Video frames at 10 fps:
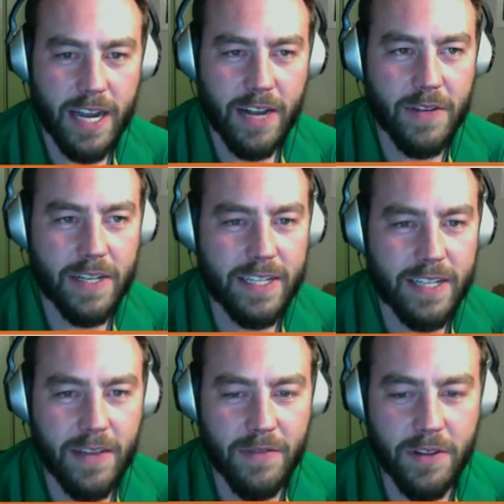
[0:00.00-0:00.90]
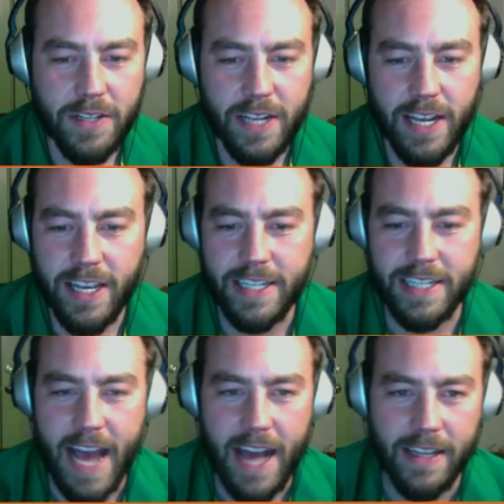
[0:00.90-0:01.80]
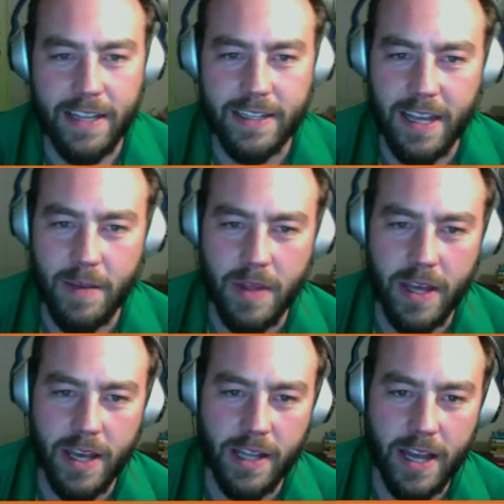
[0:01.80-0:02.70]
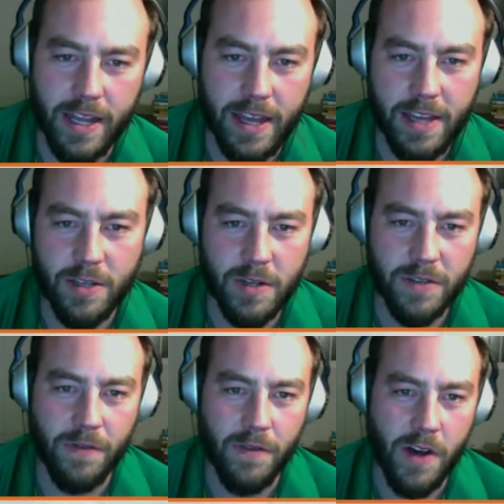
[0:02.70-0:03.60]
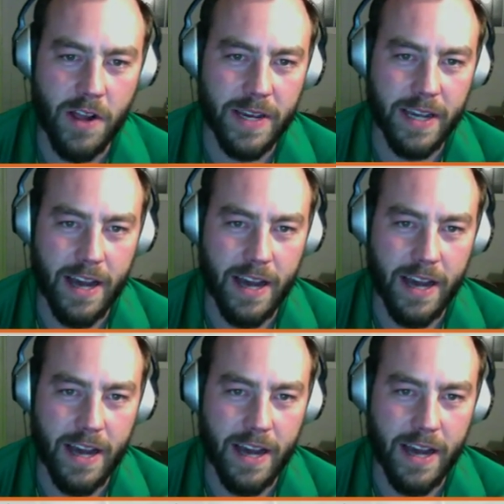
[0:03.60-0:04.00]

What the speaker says: and if they're saying exactly the same thing, like thanks so much for following,